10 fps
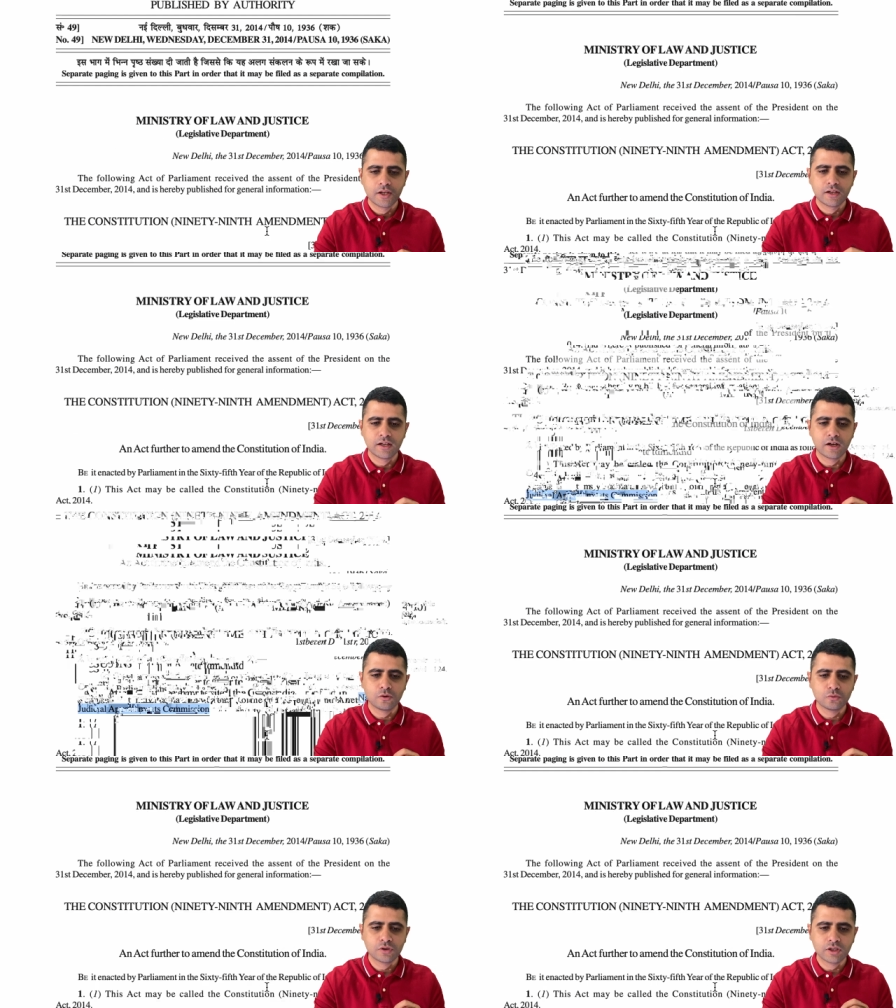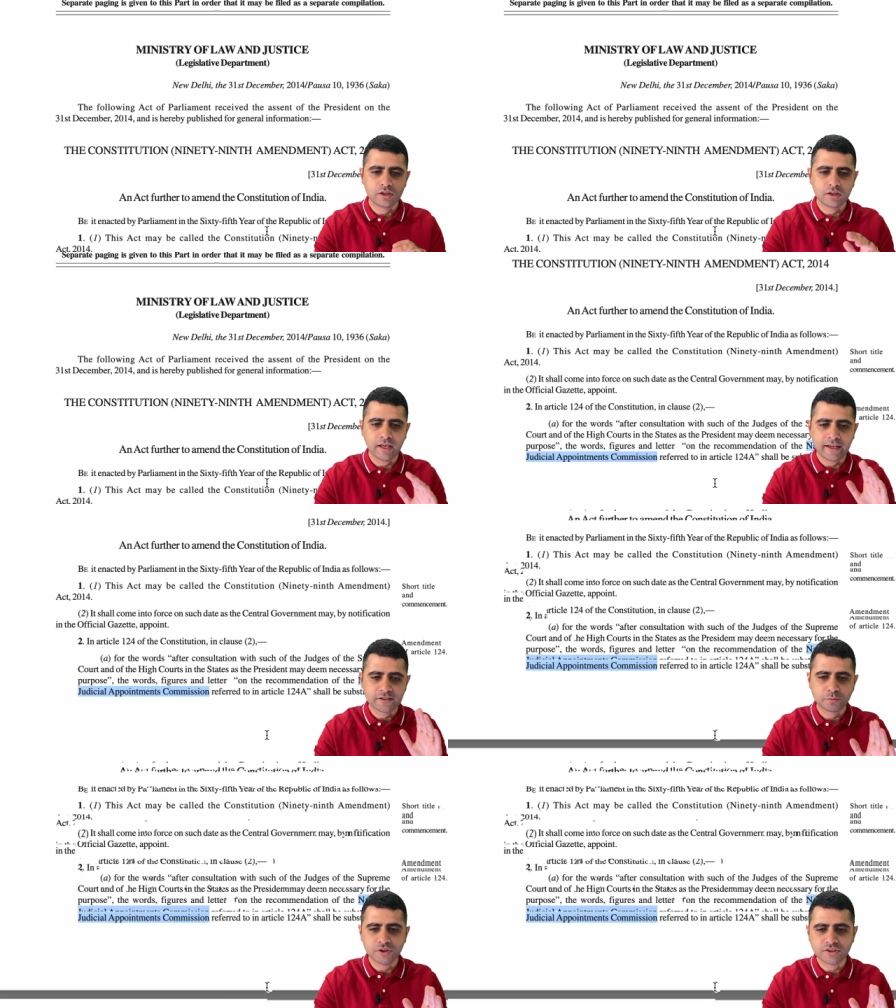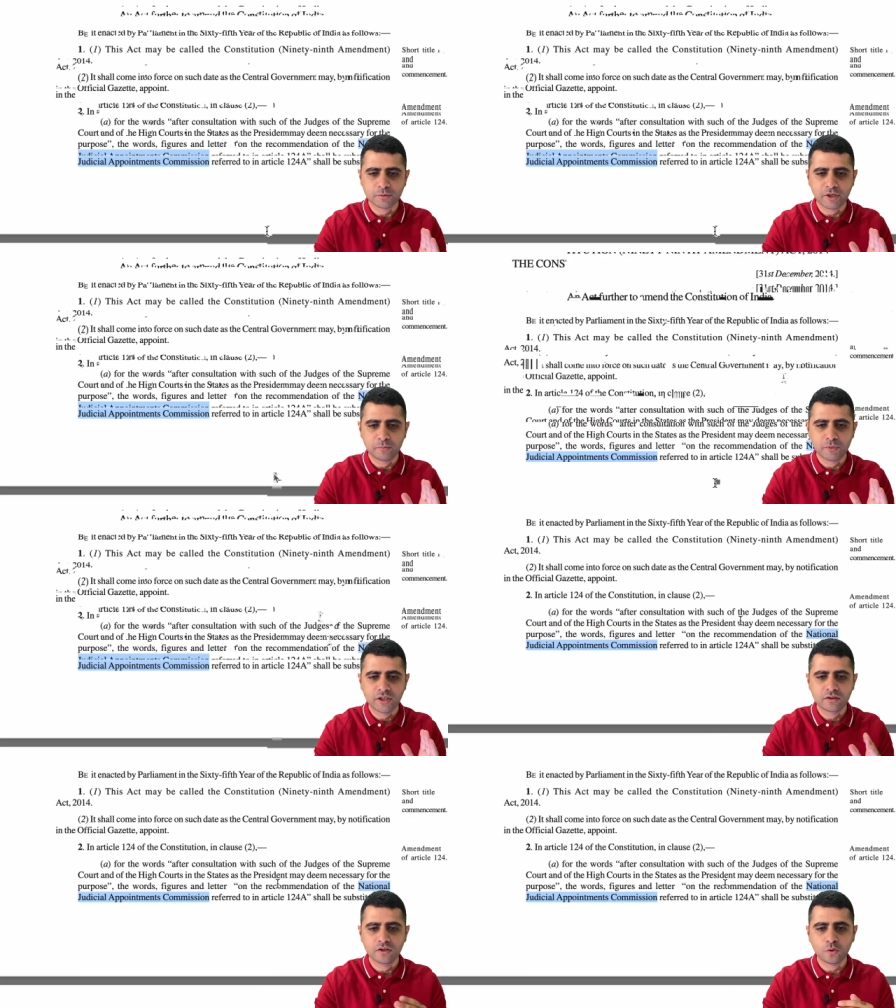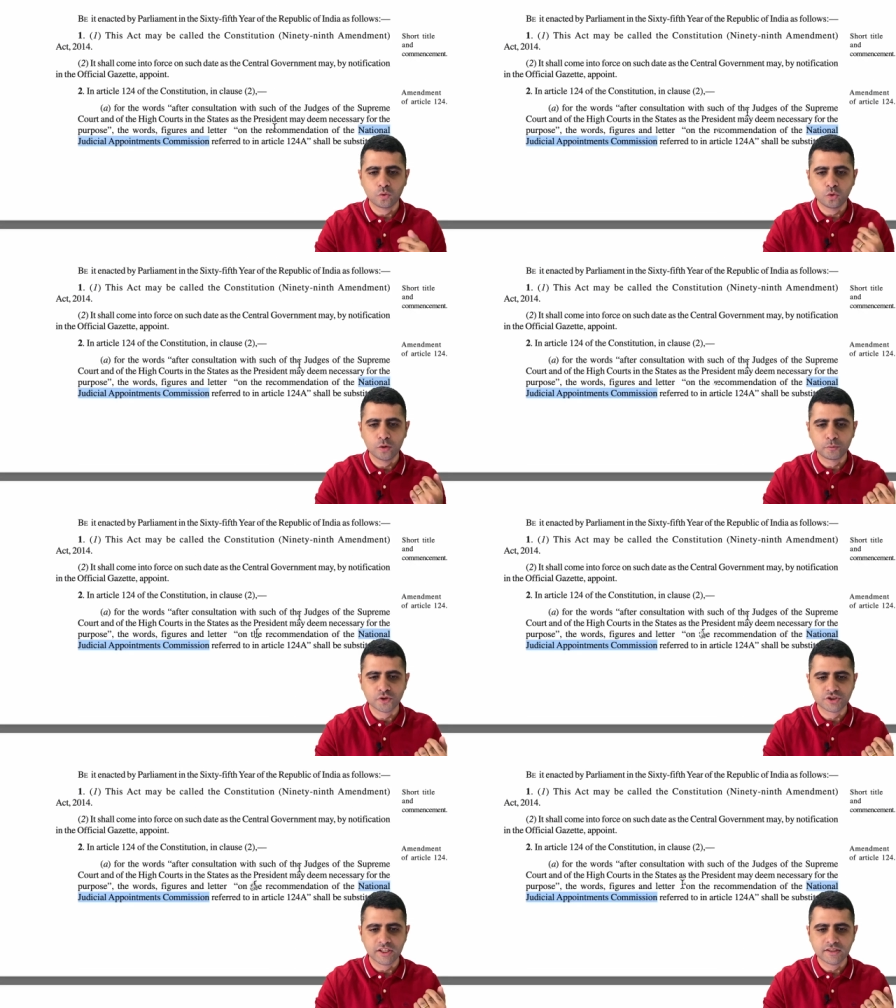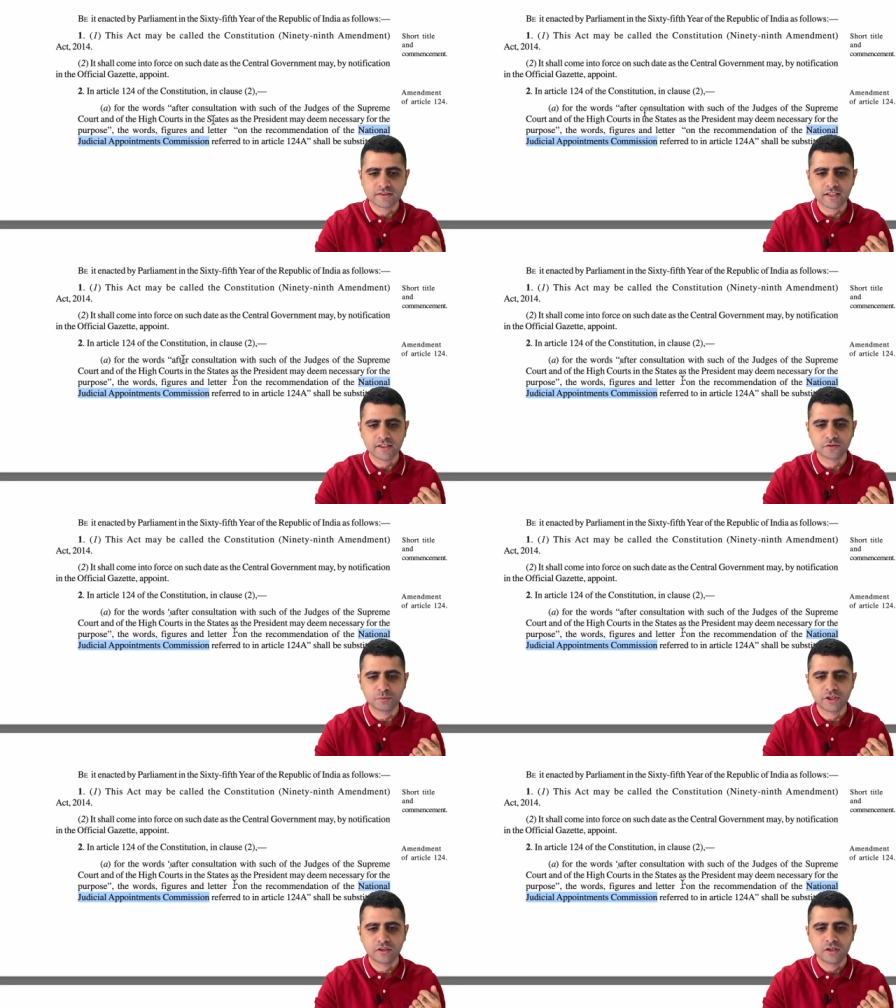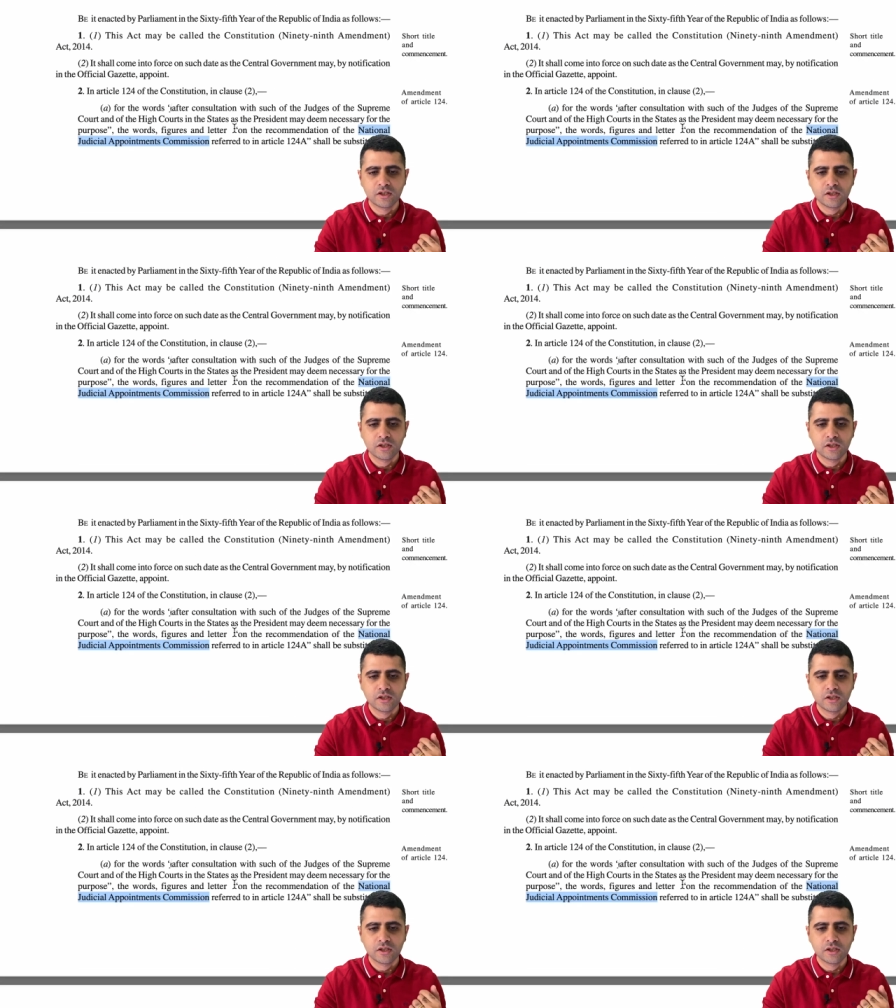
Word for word: Now, as per this amendment, the old process has been